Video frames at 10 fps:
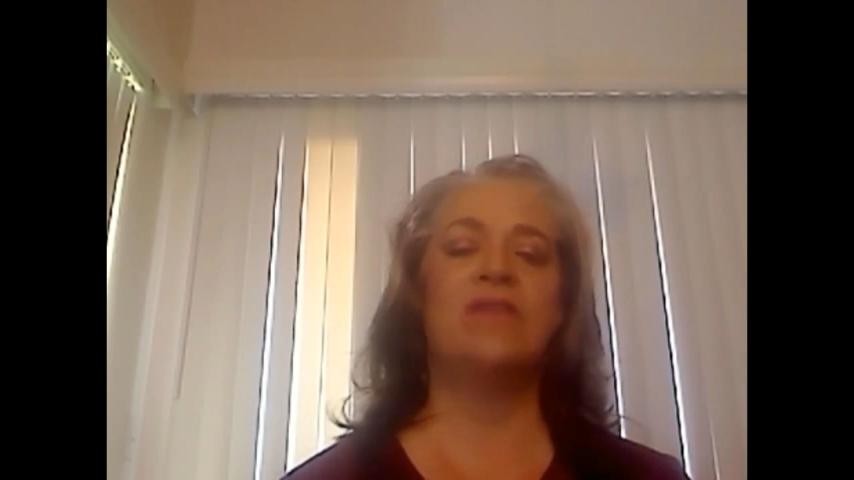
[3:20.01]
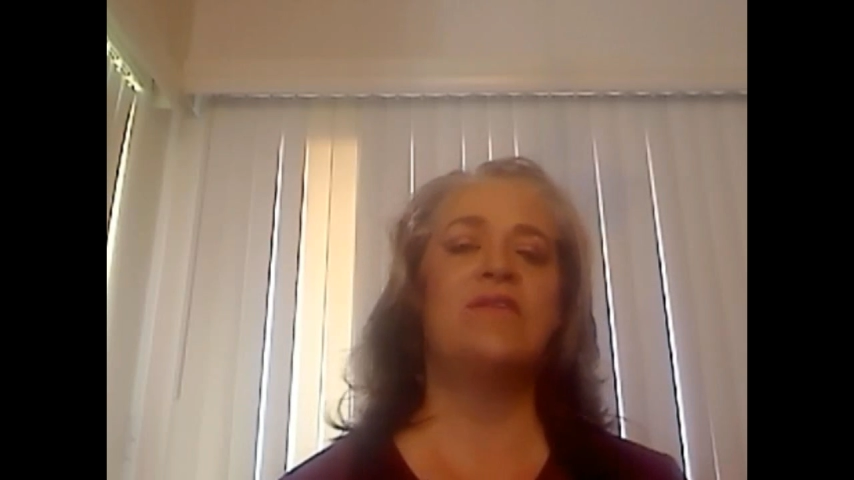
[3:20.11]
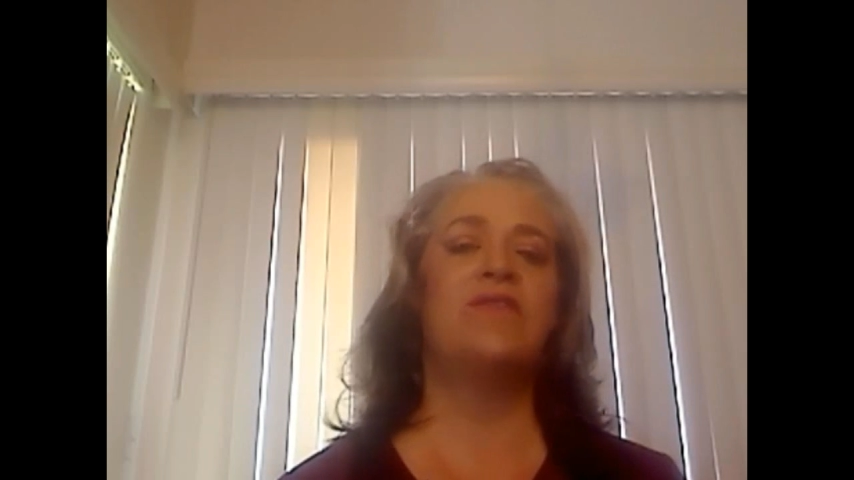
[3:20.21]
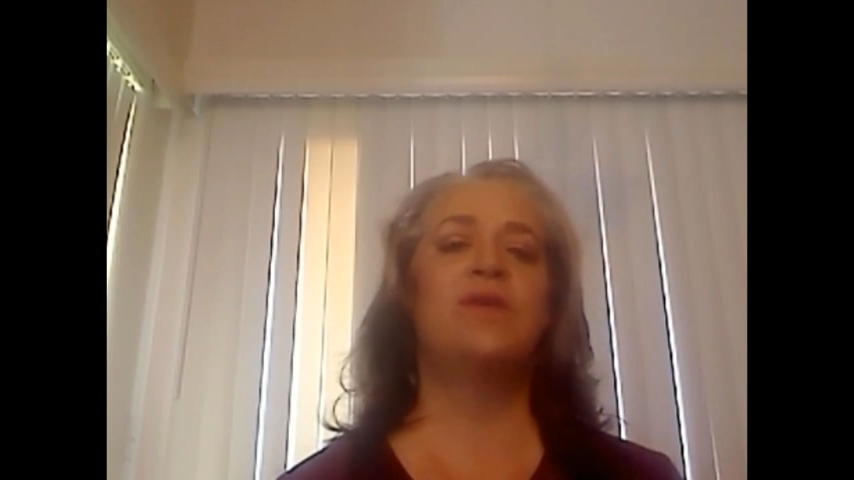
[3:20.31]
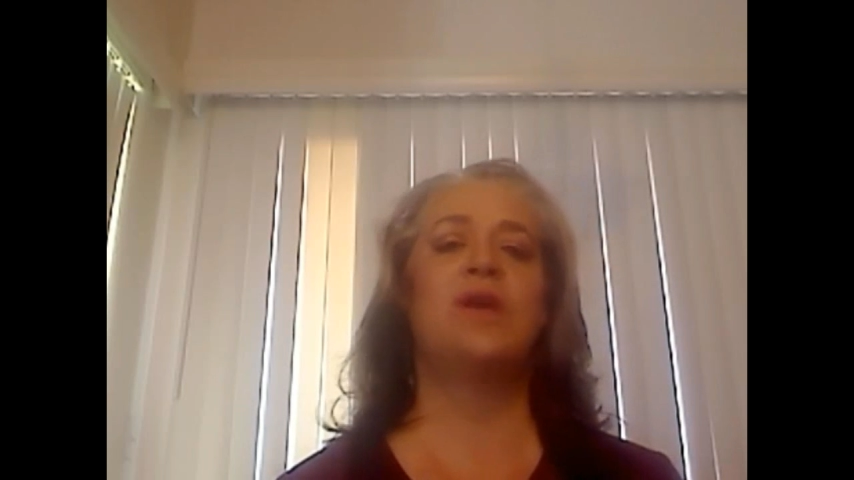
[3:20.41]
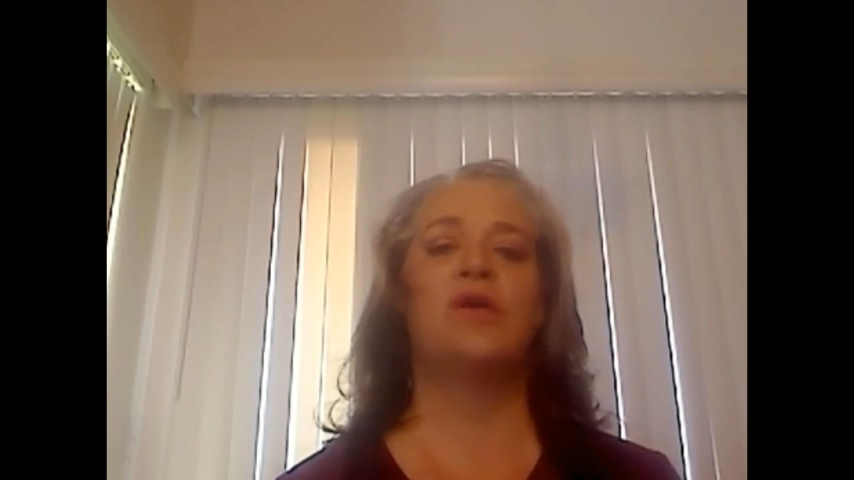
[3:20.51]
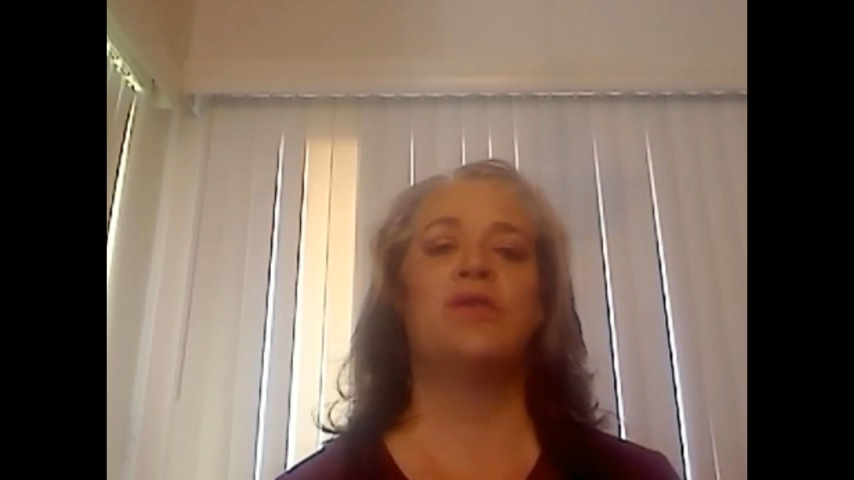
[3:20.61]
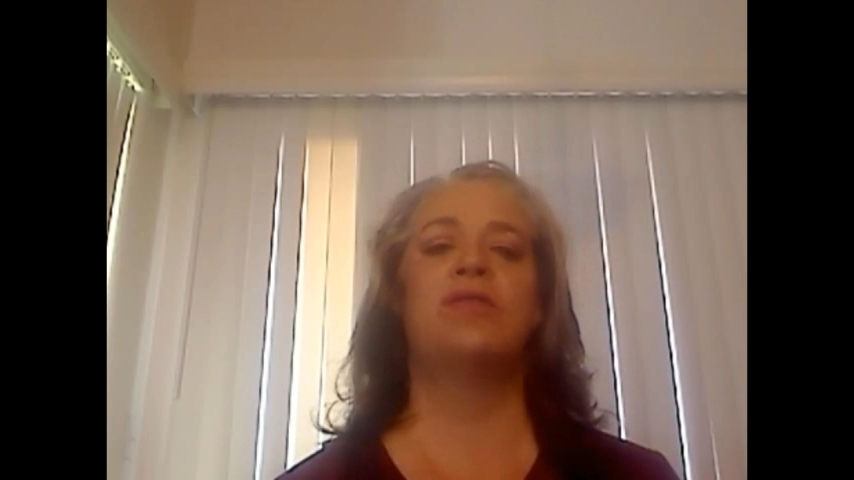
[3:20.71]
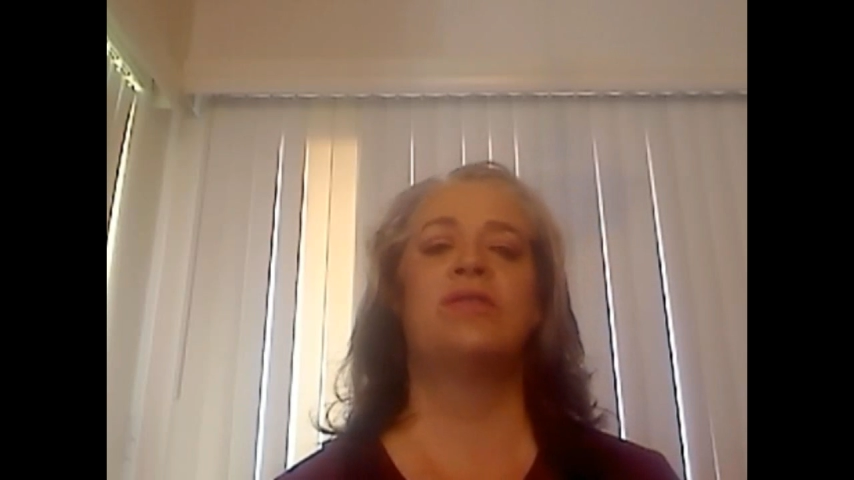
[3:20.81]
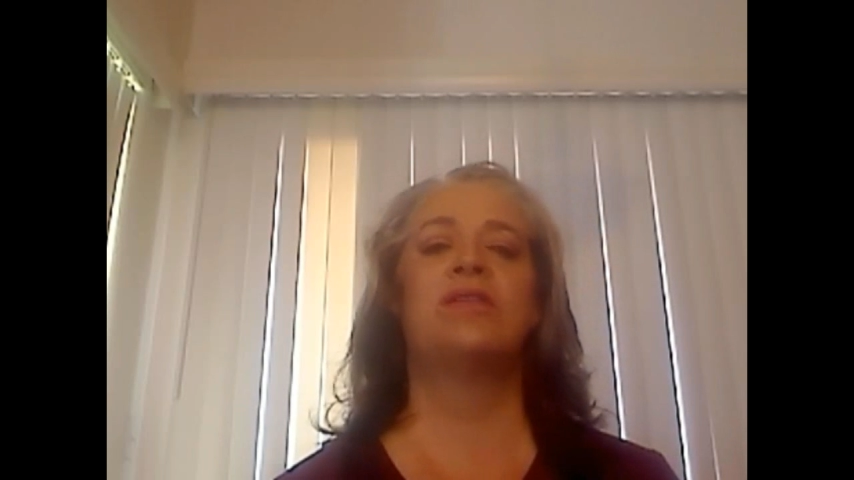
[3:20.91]
even if we
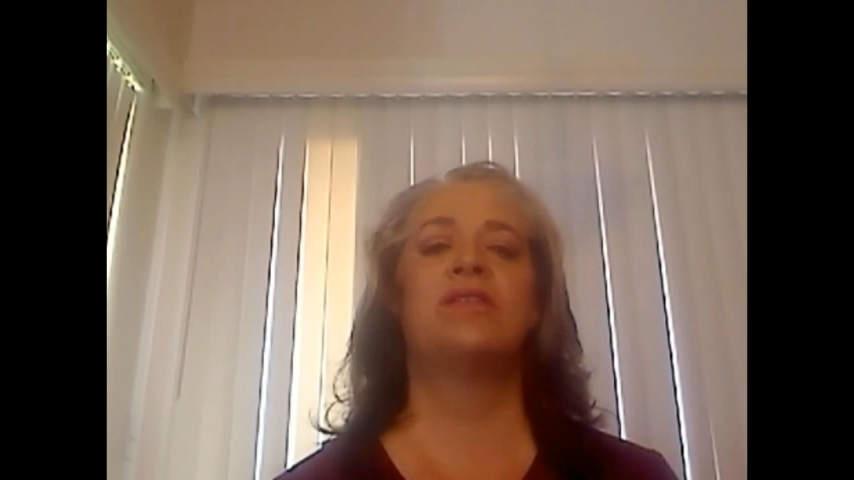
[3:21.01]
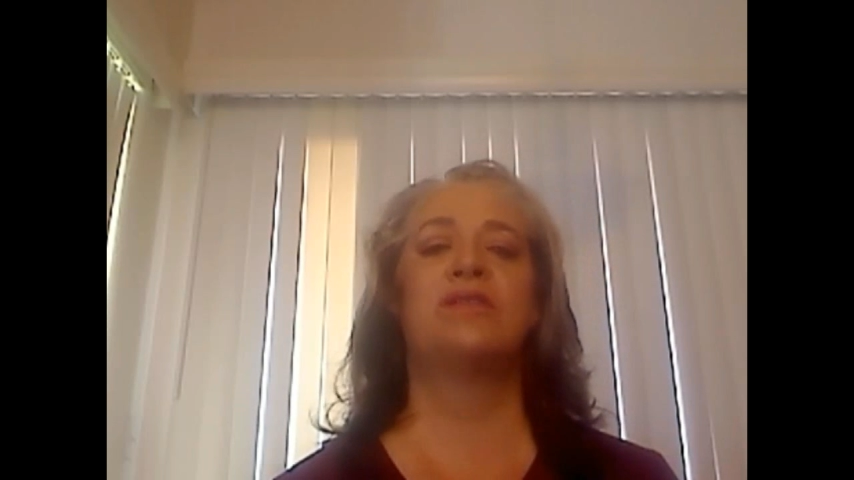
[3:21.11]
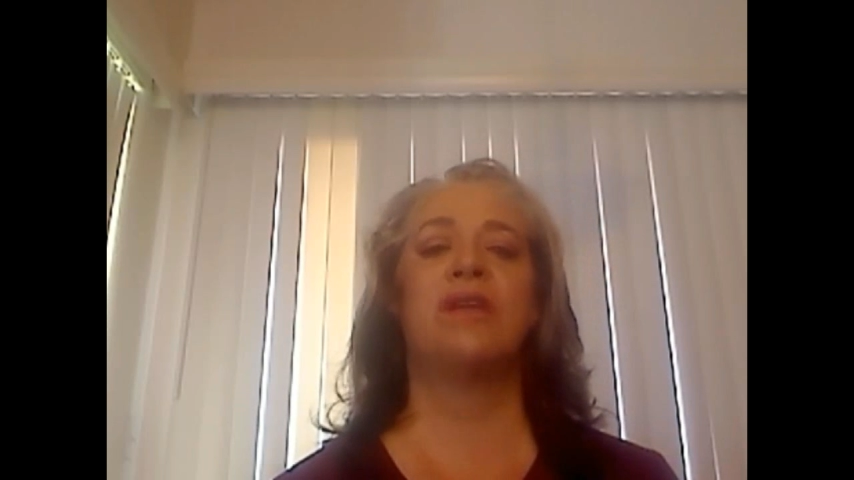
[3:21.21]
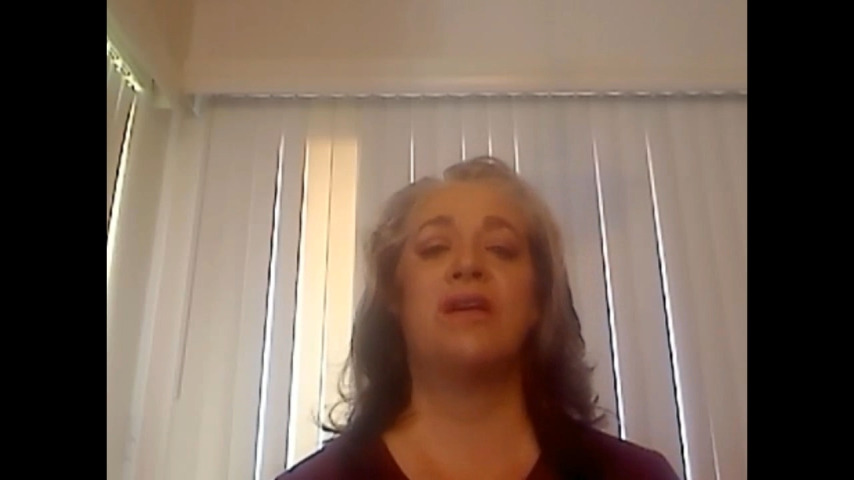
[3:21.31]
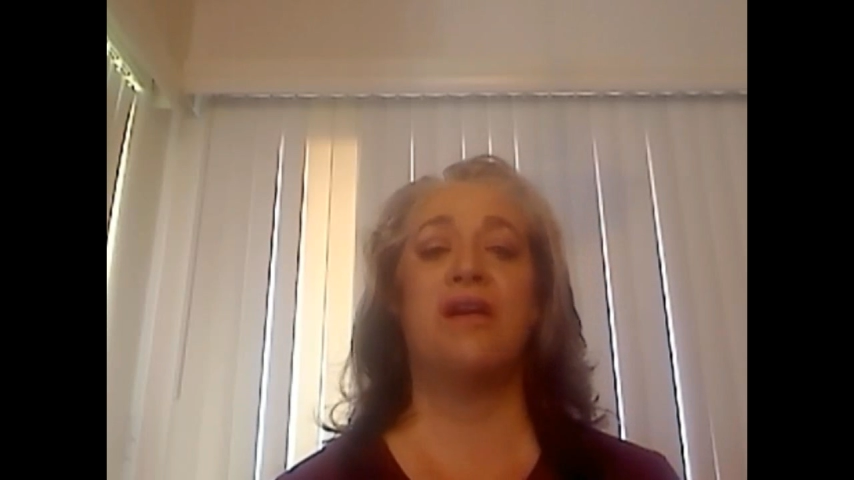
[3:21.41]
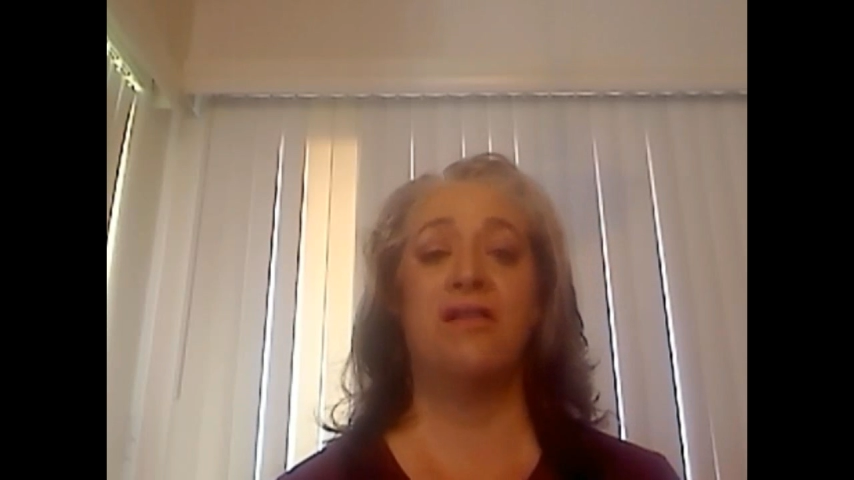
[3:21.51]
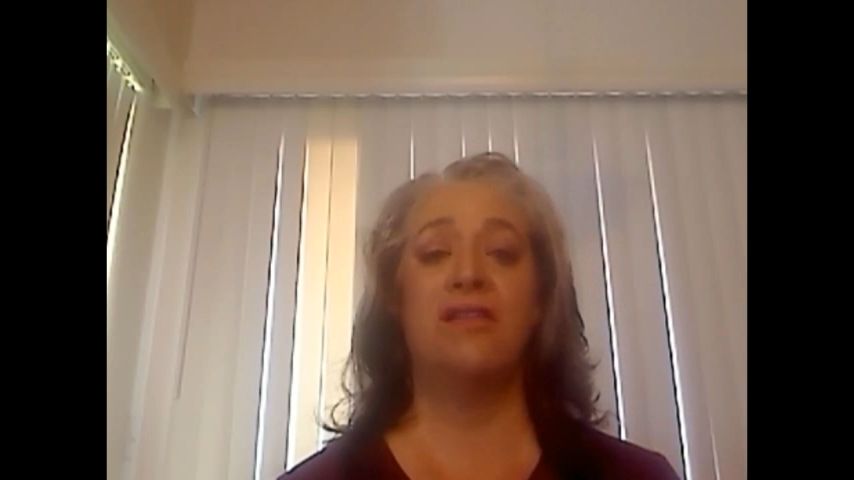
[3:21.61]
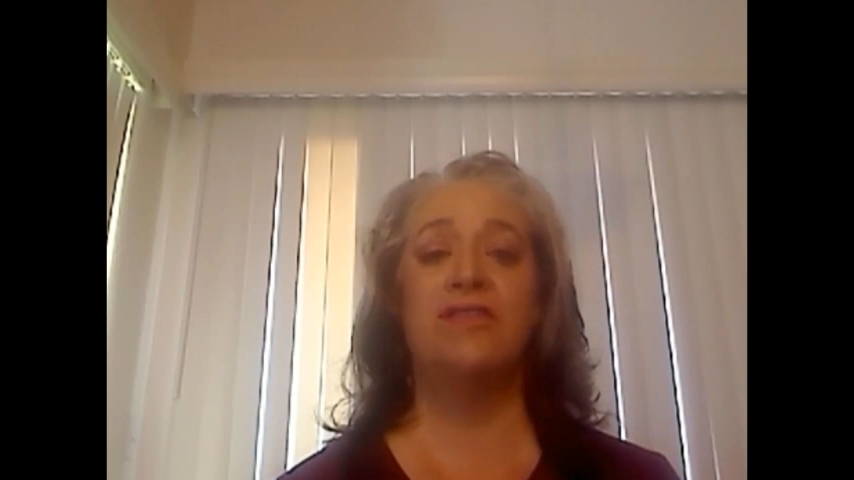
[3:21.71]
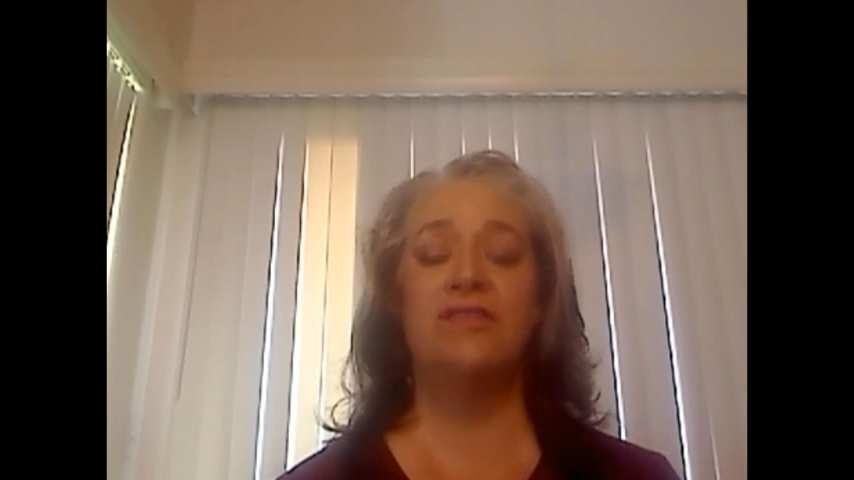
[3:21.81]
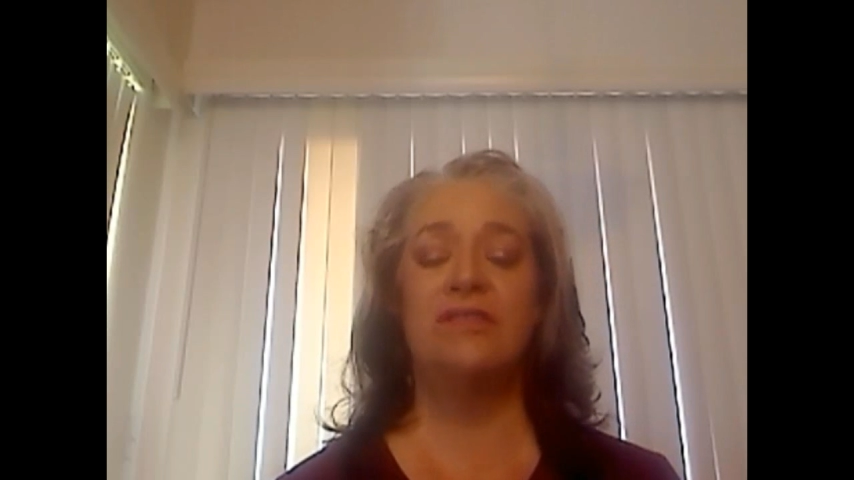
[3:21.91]
aren't their
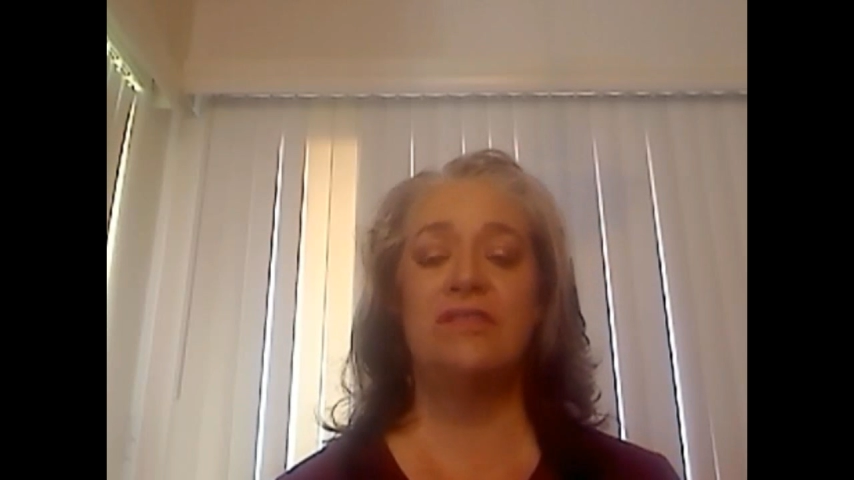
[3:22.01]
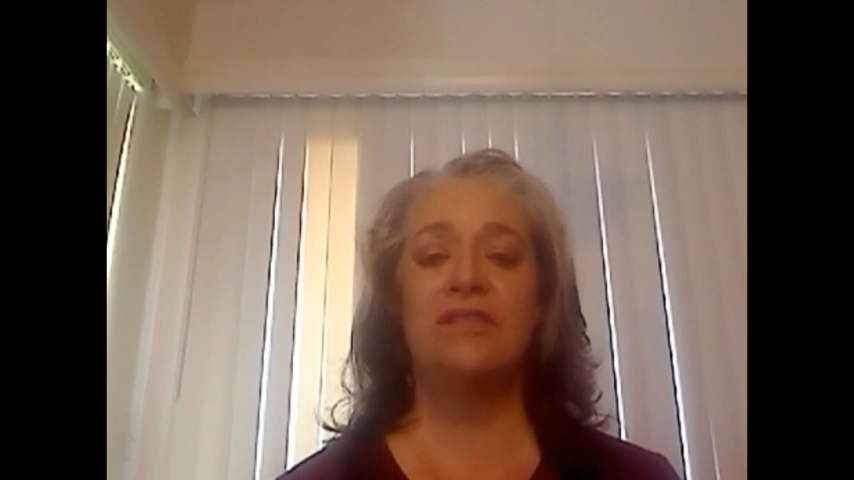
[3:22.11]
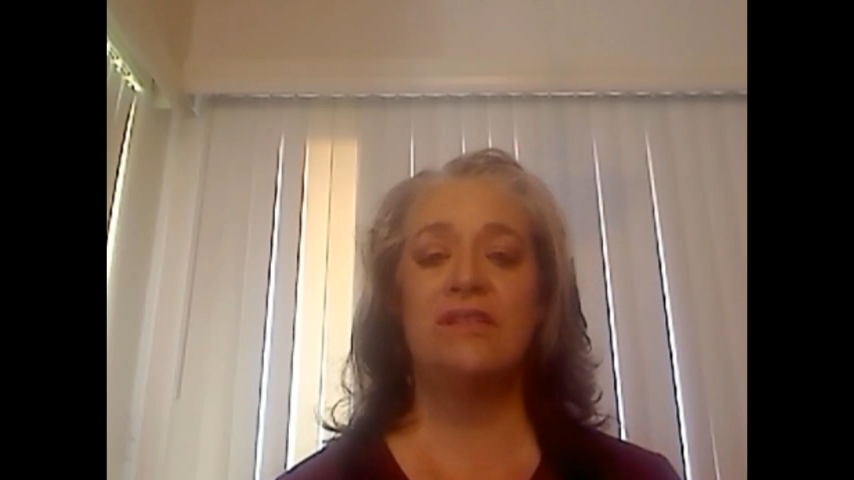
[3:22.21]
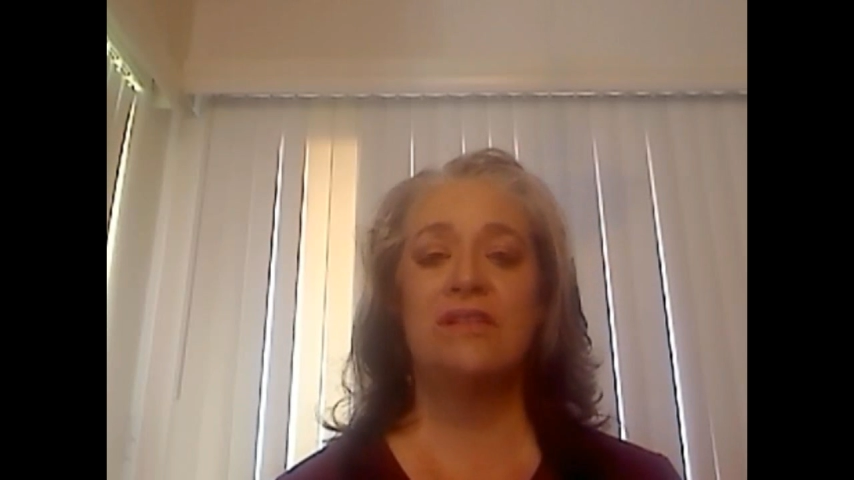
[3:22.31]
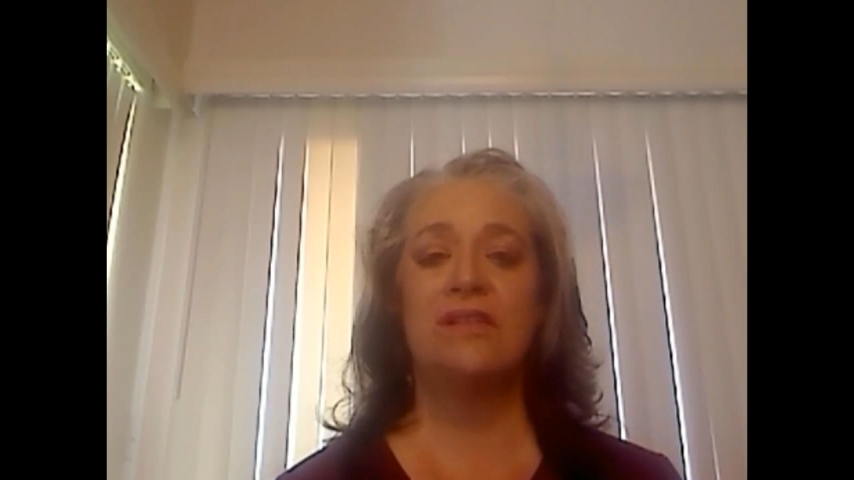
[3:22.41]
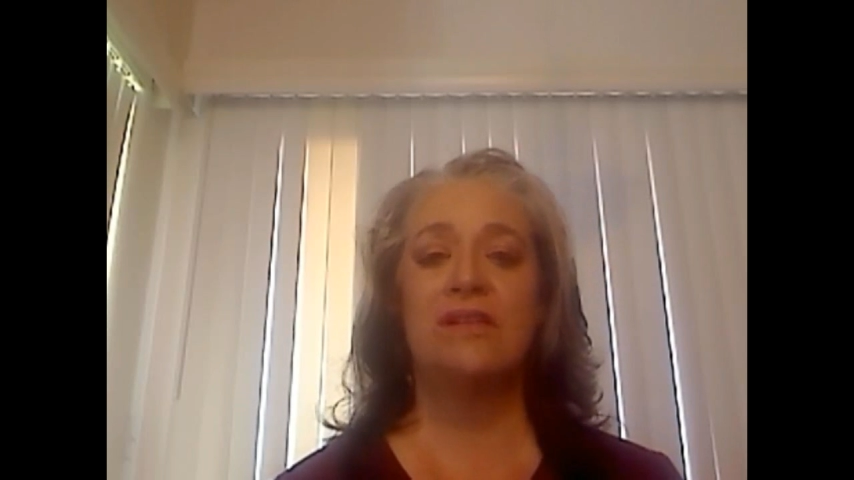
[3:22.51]
oncologist.